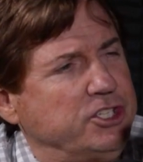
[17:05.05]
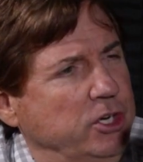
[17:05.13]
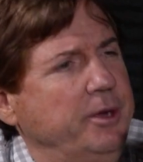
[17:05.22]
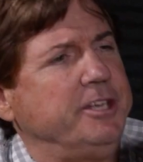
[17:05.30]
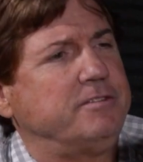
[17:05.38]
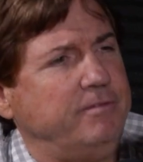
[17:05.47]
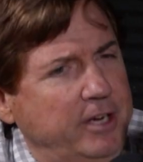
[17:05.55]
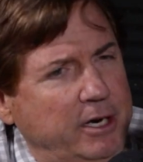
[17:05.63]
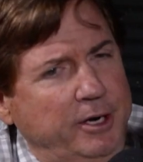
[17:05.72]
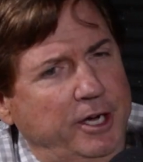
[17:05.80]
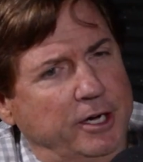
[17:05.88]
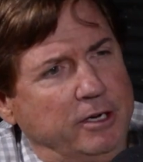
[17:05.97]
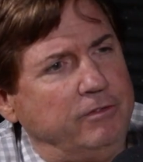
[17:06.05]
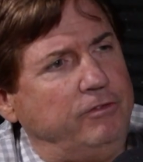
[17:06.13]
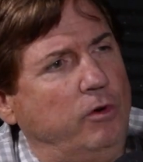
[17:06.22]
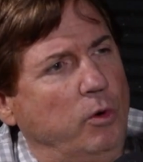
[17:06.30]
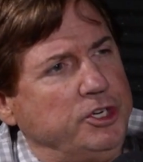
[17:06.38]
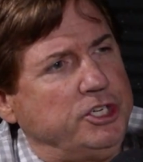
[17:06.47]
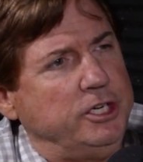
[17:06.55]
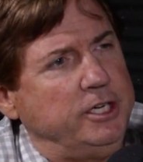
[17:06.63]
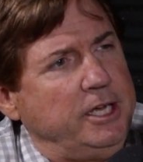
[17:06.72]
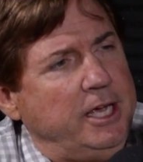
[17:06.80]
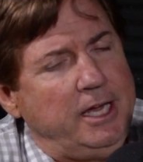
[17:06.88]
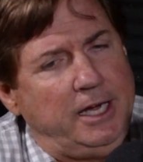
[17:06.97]
So it's very
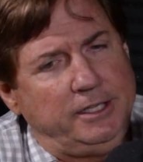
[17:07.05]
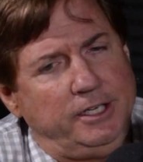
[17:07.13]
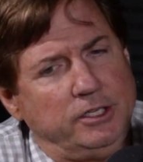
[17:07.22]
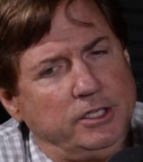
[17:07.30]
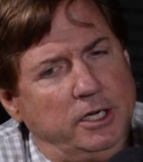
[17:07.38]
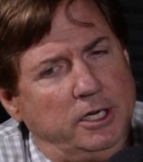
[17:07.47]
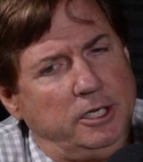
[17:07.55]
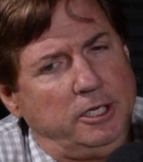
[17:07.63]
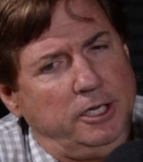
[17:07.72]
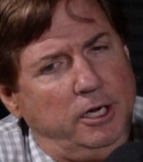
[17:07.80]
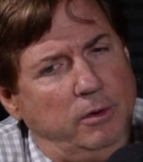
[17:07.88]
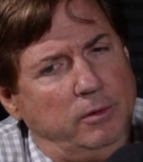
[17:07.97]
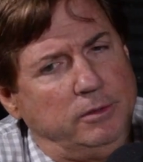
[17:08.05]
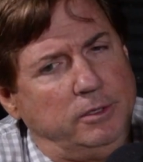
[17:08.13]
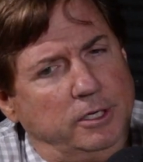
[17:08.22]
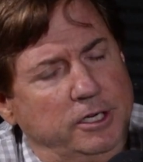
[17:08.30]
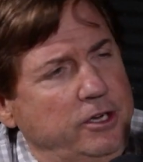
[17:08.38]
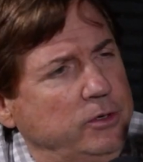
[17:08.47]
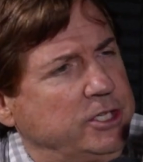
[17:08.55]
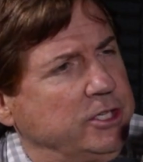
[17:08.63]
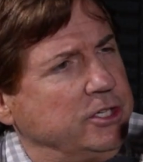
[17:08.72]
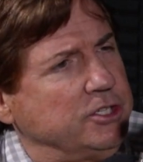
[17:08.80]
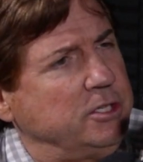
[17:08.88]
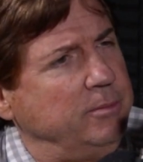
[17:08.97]
unfortunate. And there, the good news
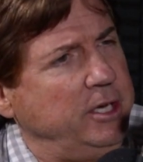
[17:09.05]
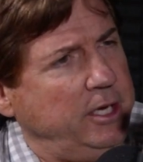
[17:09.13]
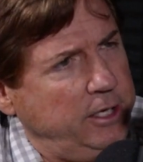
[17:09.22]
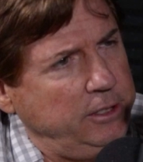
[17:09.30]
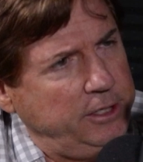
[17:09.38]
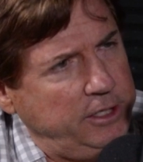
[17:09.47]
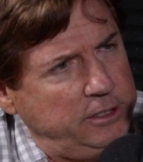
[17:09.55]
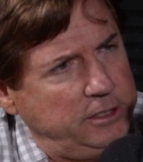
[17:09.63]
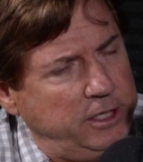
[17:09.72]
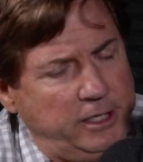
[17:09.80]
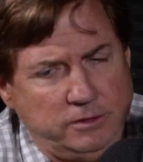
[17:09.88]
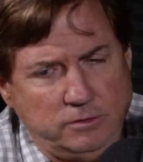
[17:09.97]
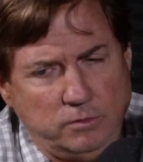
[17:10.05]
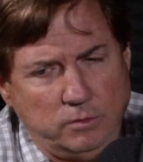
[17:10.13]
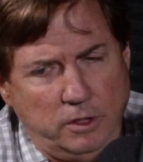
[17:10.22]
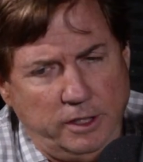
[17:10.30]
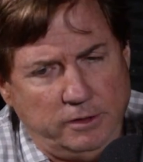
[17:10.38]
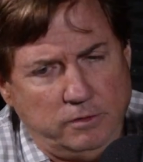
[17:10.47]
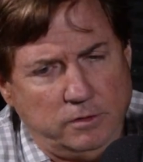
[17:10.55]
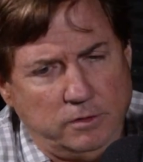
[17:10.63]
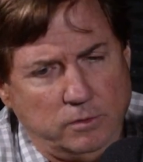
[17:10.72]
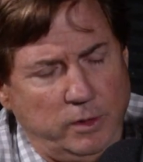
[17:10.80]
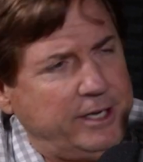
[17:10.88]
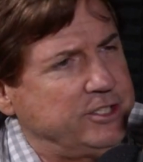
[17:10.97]
is there's some healing
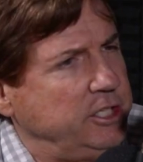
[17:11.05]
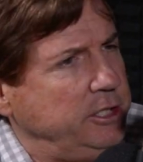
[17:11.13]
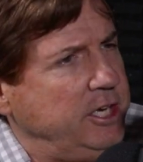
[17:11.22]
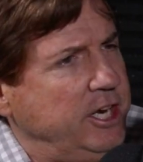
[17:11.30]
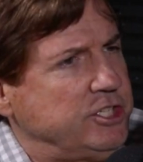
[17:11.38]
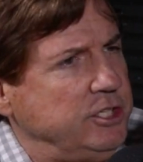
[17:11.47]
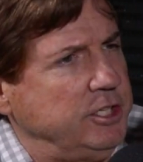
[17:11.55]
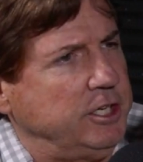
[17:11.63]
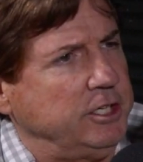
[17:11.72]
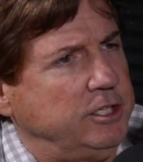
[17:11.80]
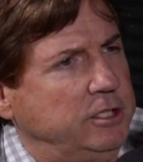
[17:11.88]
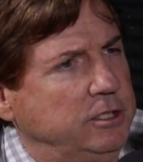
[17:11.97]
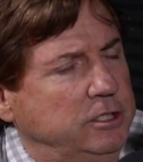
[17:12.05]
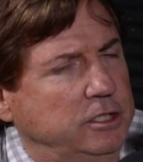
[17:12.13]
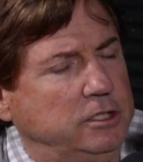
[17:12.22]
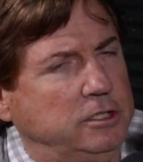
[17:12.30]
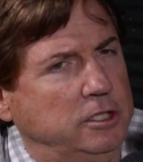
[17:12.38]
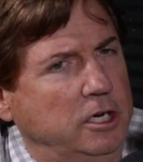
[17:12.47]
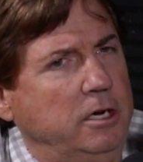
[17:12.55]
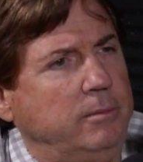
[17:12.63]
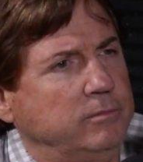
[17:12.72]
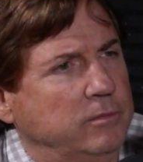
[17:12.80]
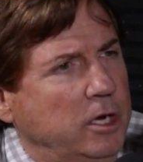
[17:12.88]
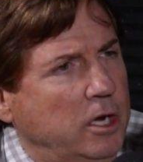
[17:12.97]
and reconciliation that could
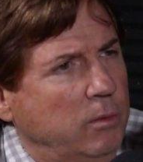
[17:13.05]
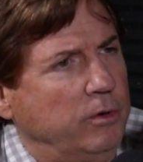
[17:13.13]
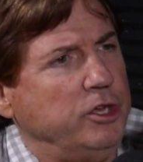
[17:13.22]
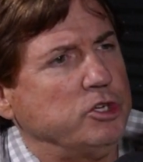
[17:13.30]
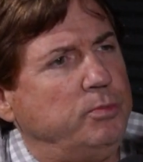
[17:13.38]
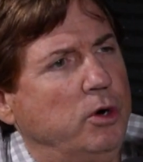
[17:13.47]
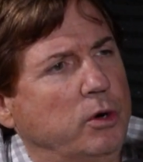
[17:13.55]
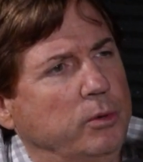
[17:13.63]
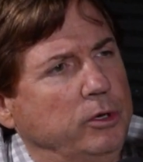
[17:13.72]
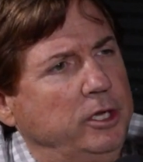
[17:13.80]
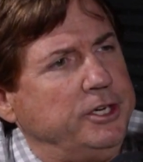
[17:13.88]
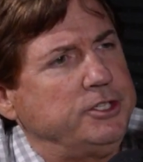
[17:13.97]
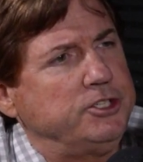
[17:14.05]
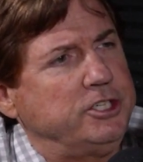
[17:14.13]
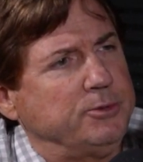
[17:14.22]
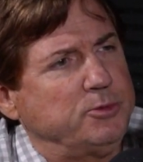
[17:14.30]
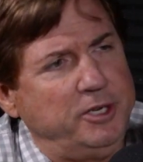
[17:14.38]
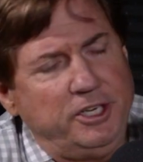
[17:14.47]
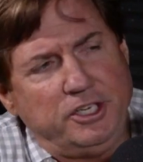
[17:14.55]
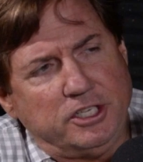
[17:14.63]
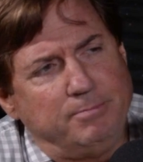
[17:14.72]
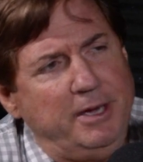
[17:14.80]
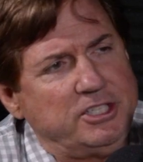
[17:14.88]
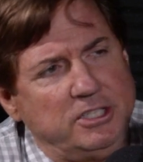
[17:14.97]
come with those broken relationships, but it
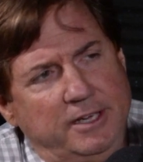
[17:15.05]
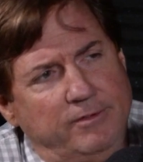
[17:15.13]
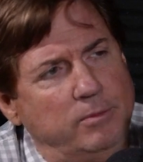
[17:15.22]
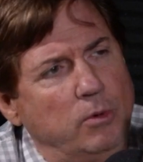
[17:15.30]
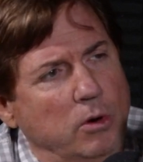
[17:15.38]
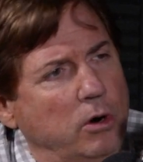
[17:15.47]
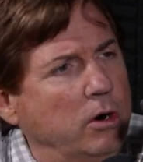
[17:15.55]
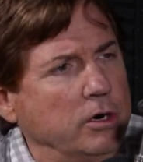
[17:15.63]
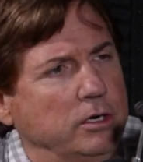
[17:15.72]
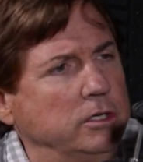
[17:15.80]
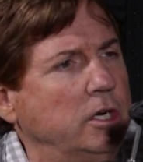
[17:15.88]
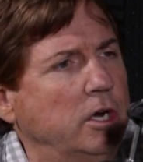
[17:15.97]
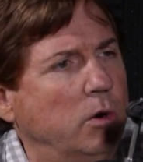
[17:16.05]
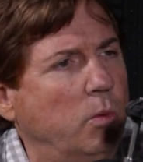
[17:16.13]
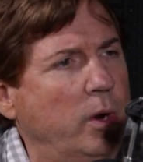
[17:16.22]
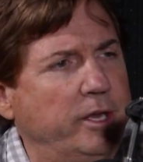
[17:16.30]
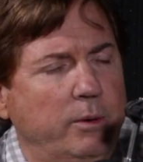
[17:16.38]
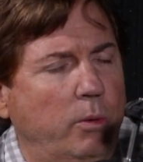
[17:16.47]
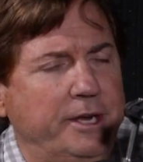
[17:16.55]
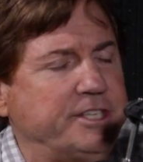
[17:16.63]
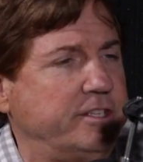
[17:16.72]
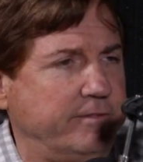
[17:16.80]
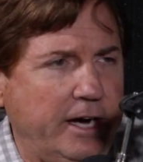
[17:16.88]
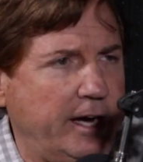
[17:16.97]
just makes it even more harder when
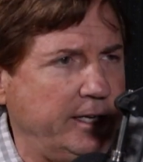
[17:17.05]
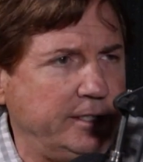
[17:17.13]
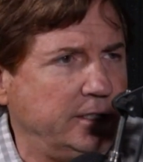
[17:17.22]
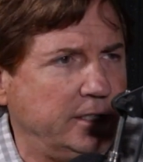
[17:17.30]
it's divided.